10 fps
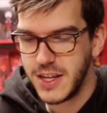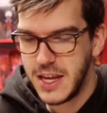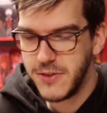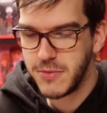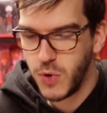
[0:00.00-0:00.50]

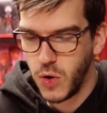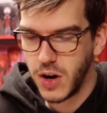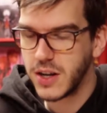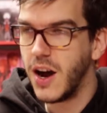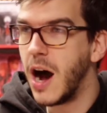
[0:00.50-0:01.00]
even
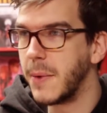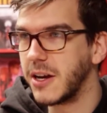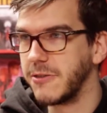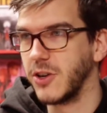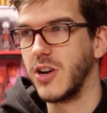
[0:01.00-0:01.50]
more a
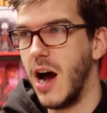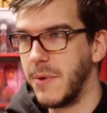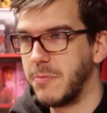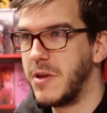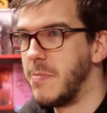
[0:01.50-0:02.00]
comic for
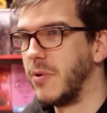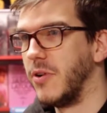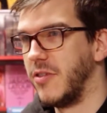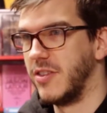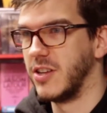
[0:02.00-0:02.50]
comic
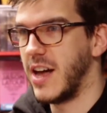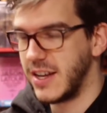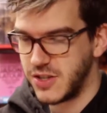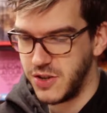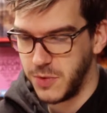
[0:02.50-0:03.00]
people than the
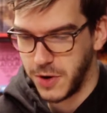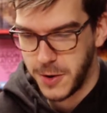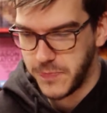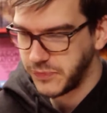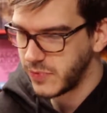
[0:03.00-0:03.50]
last two were.